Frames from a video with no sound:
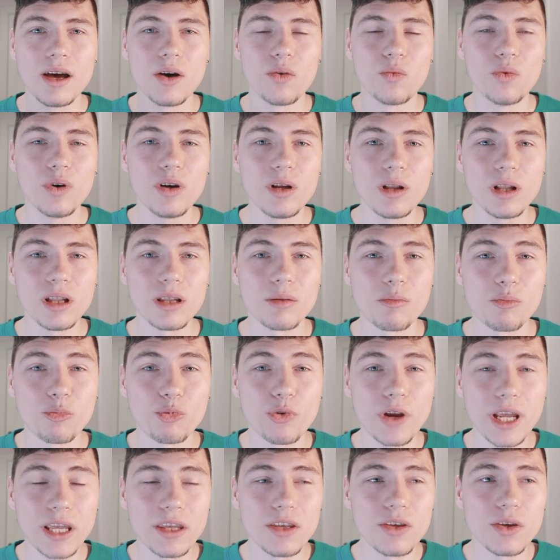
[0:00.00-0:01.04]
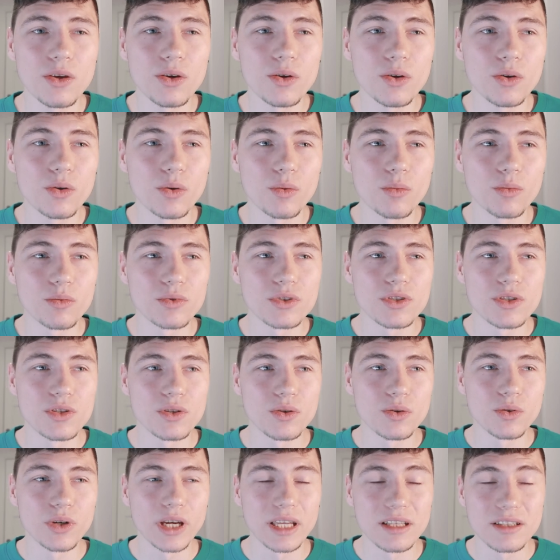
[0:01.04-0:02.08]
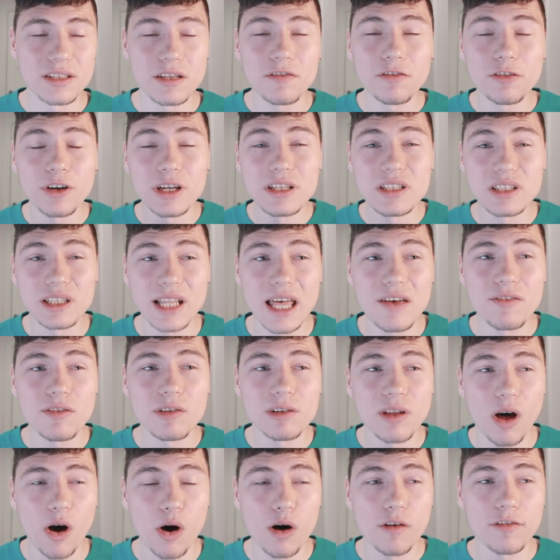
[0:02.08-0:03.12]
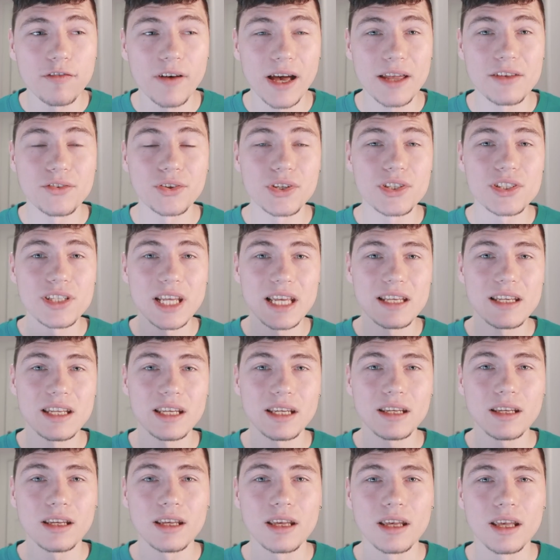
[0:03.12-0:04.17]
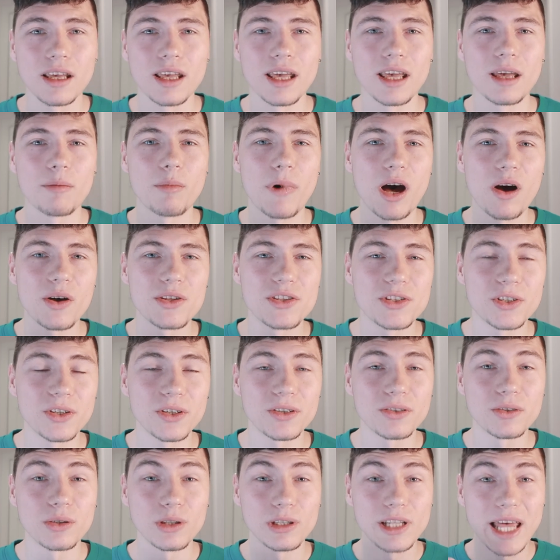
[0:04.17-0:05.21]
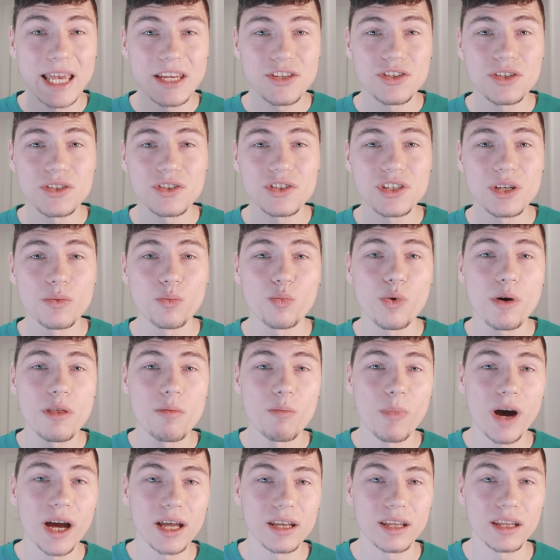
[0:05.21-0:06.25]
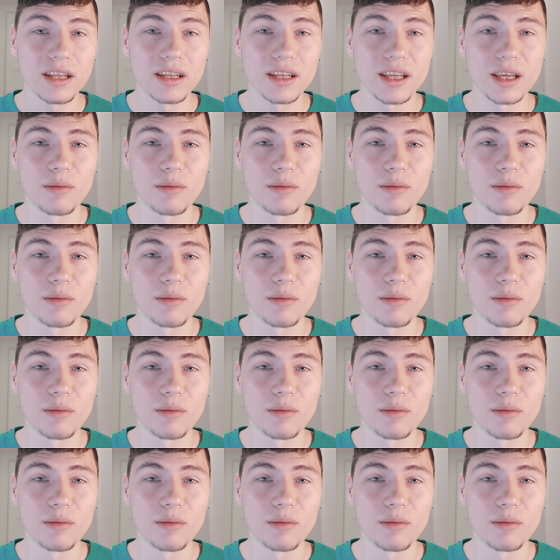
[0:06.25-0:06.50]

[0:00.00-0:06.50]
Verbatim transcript: will bring you to a different level of understanding about your relationship with money,